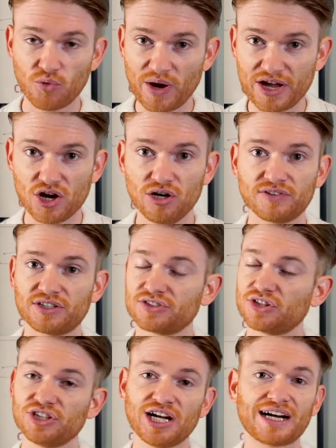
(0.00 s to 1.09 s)
the way over.
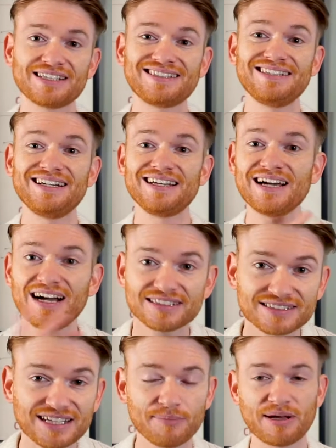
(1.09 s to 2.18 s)
So you're not gonna see any
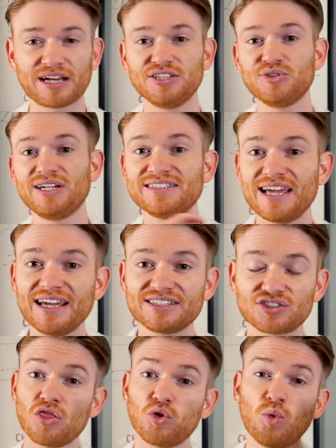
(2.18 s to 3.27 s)
cuts, I'm not gonna do any
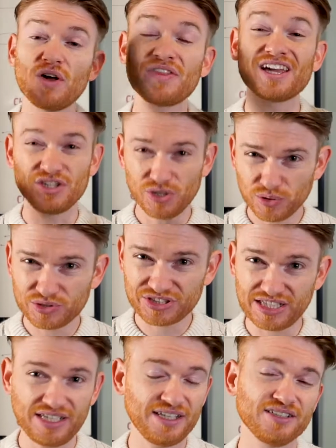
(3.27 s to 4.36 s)
takes. The one that you
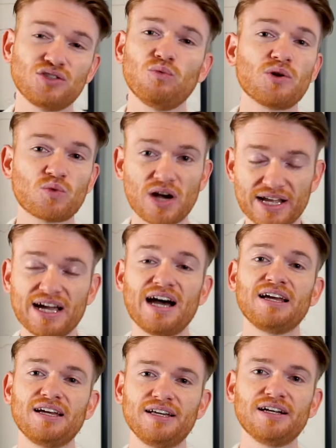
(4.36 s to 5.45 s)
see is the one where I got
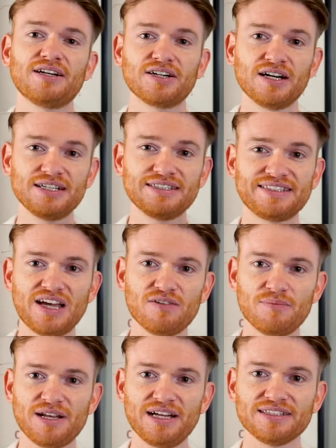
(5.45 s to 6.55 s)
it in under
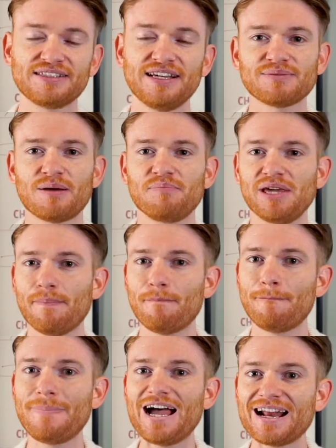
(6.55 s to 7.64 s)
7 minutes. This might be a
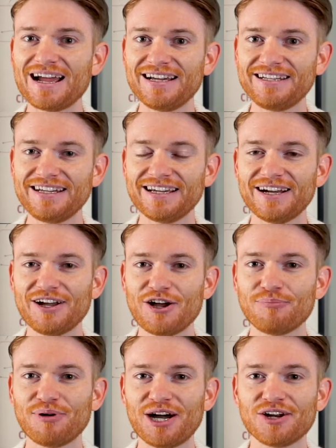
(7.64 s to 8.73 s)
bad idea,
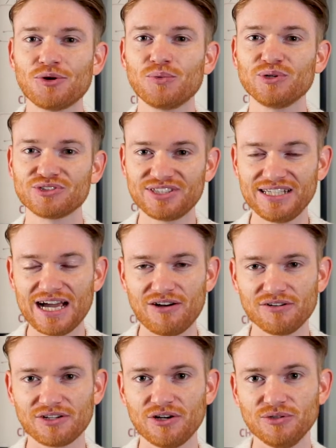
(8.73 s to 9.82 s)
but we'll see how
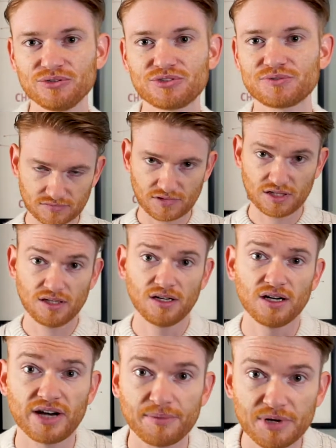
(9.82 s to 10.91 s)
it goes.
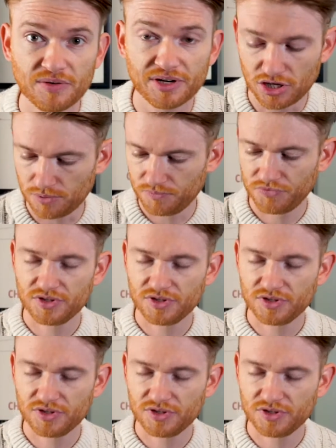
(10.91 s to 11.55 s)
All right, here we go.